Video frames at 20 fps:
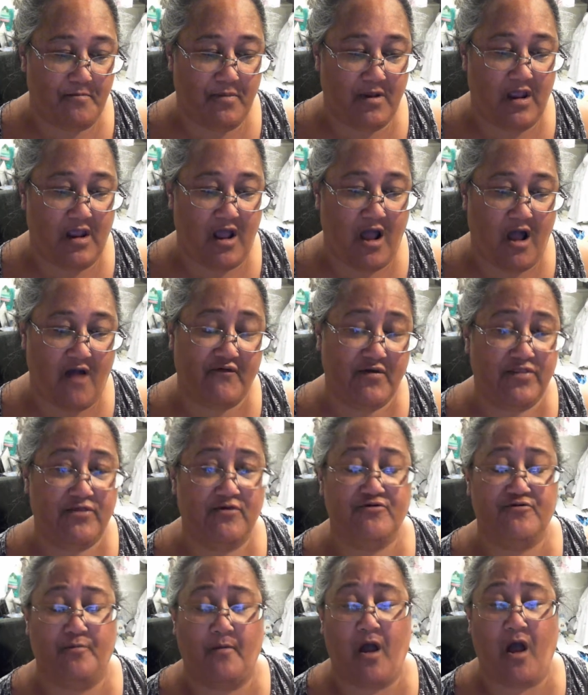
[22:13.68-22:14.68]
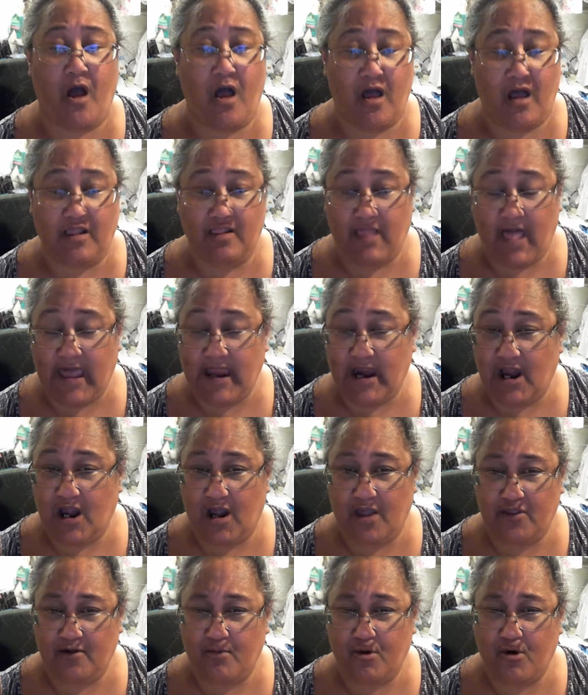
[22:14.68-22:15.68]
often there's a lot of
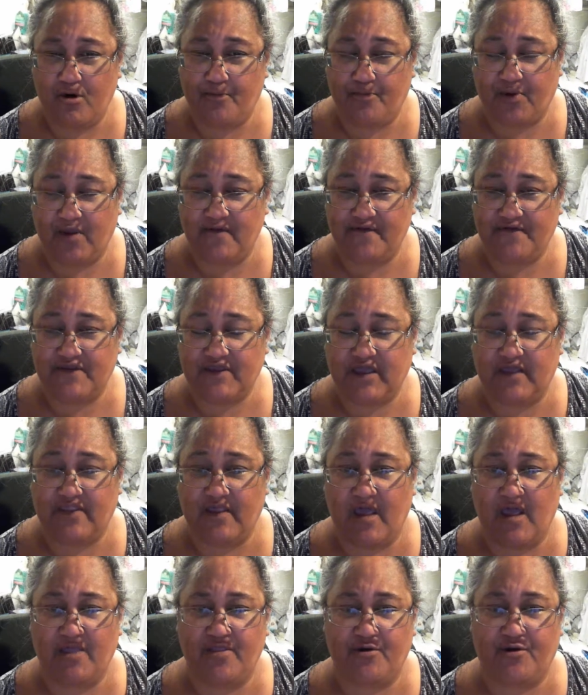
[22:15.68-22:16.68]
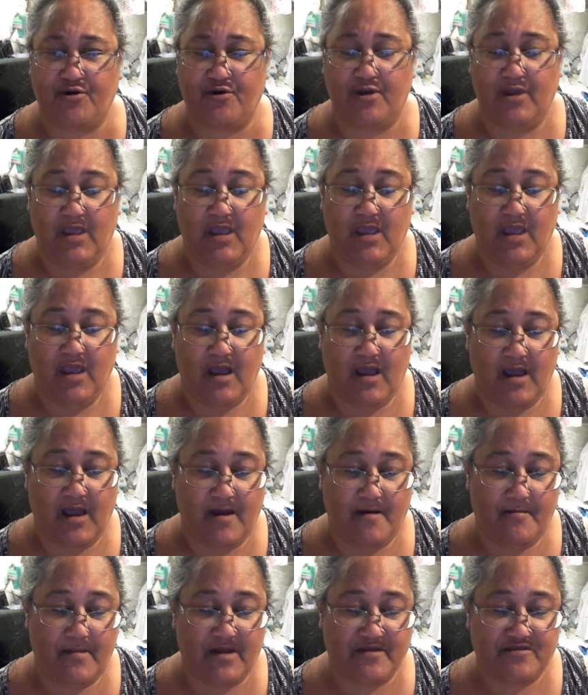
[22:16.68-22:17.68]
other more briefs, because other
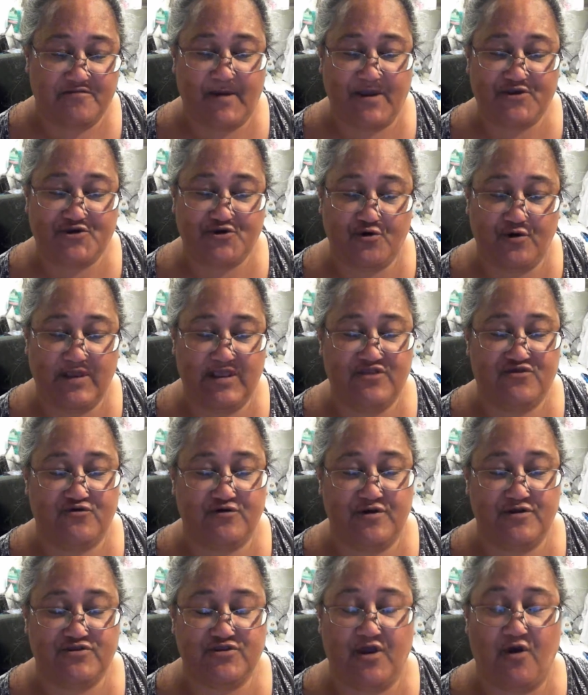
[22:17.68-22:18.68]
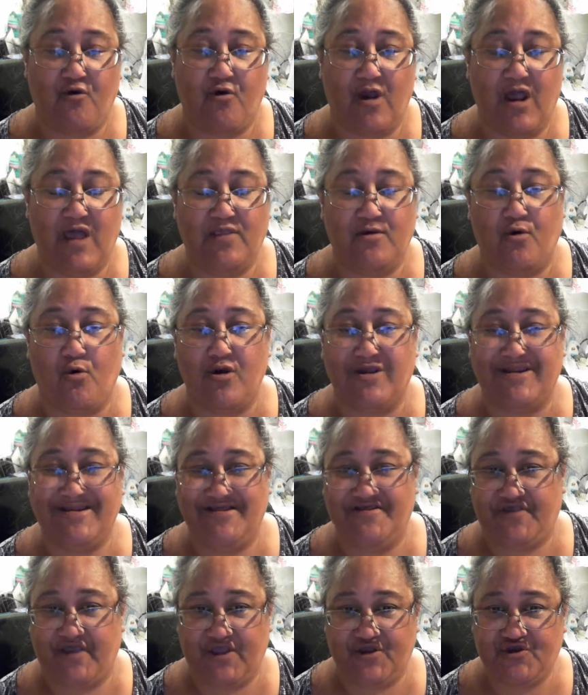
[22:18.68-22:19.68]
special interests or other
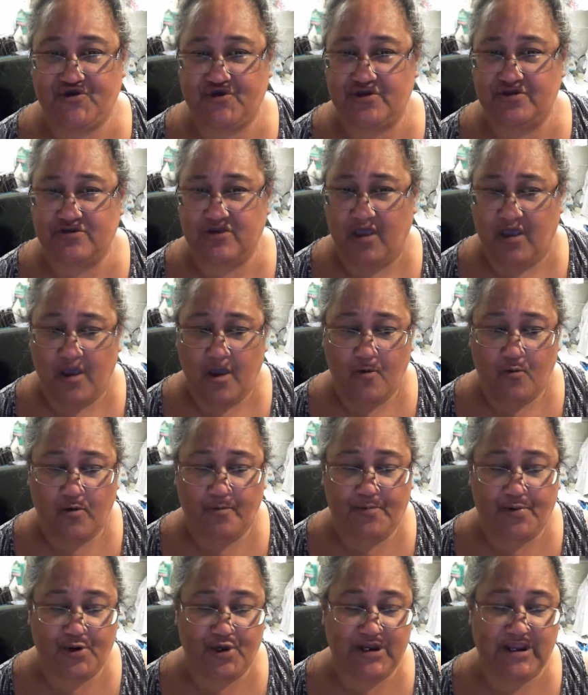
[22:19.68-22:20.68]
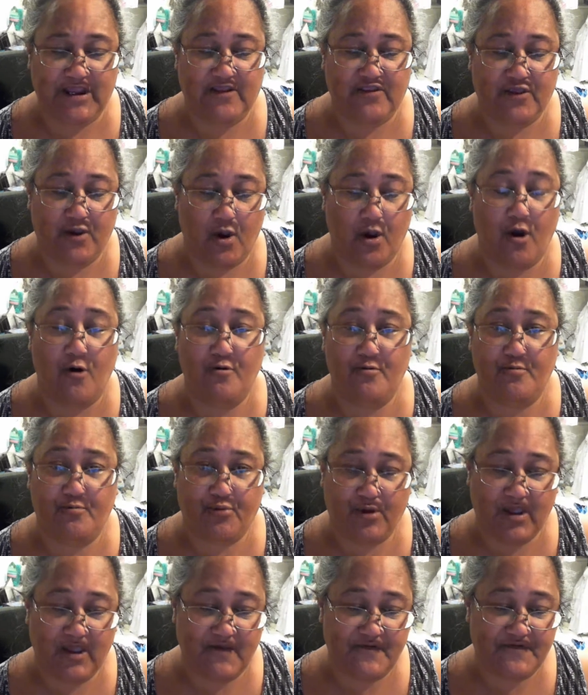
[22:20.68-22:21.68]
organizations will put in their own
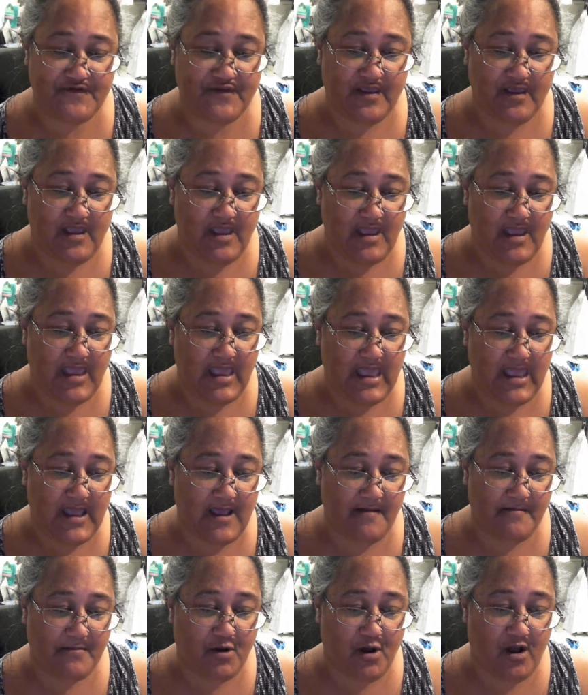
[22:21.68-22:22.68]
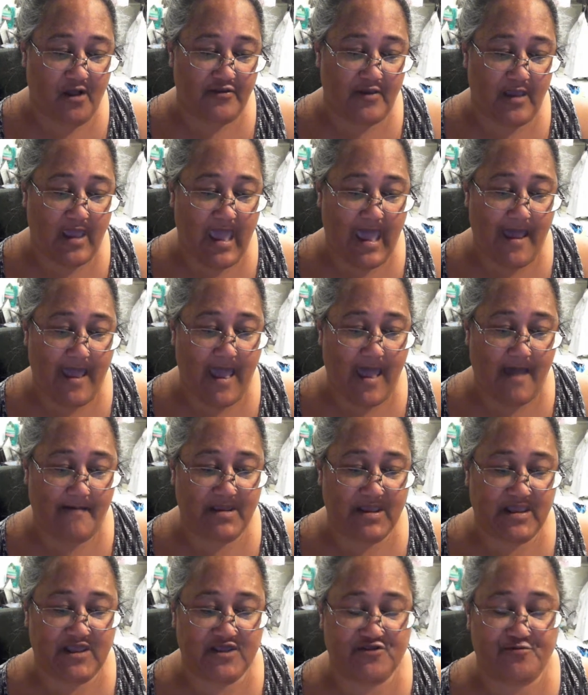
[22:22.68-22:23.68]
briefs, called
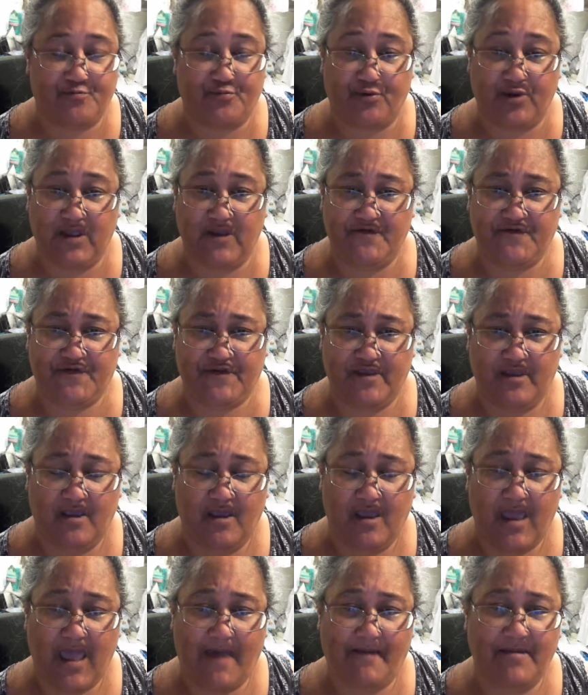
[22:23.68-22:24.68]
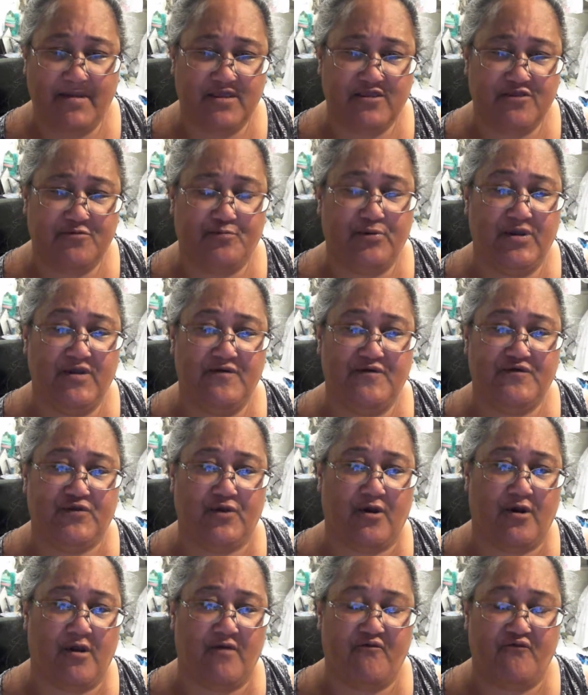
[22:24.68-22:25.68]
amicus briefs. Amicus briefs
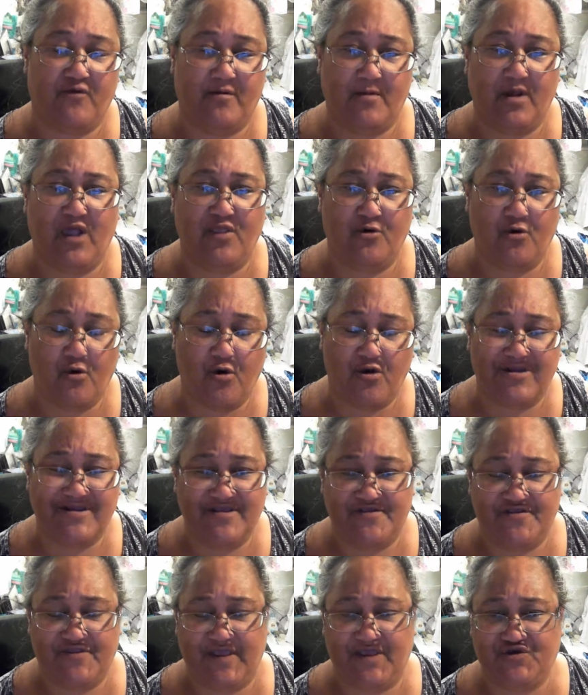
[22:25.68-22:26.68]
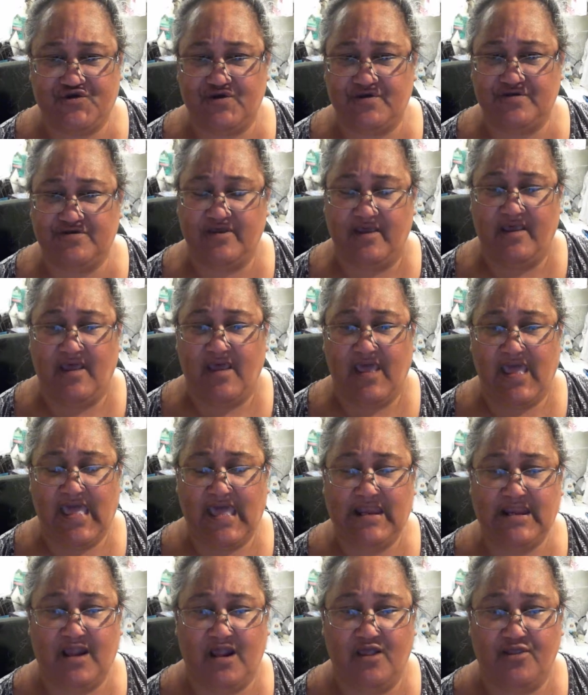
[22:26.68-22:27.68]
are from other organizations
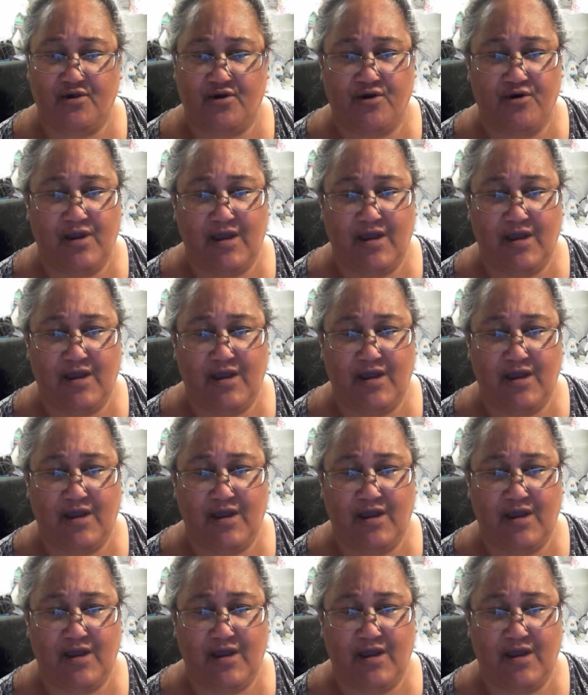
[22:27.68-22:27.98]
and other